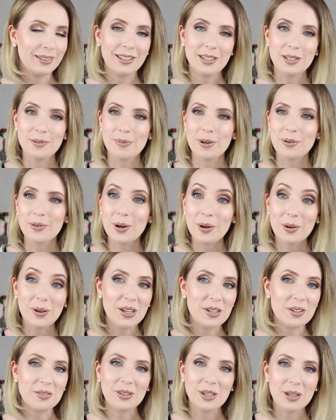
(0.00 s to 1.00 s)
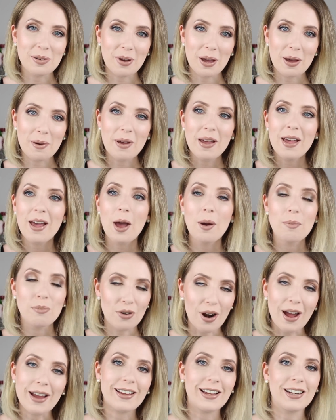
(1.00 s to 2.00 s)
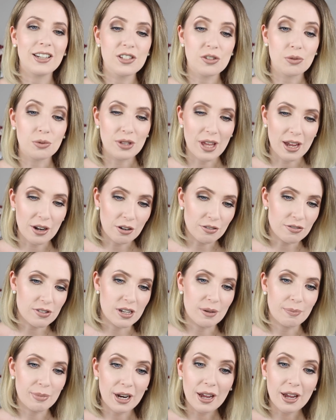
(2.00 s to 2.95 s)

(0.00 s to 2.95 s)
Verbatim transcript: let's be real, I don't really wear bright colors all that often.